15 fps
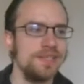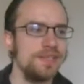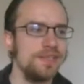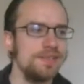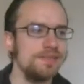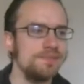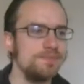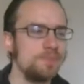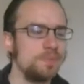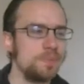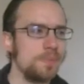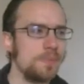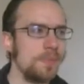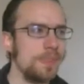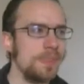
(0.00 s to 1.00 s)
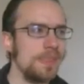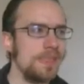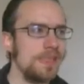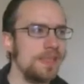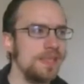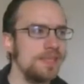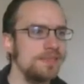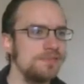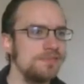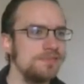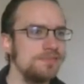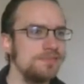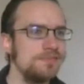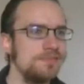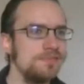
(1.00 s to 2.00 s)

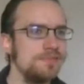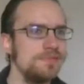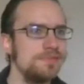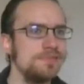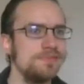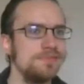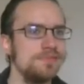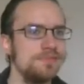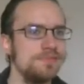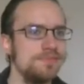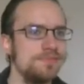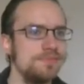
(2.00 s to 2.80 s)
Nothing is said.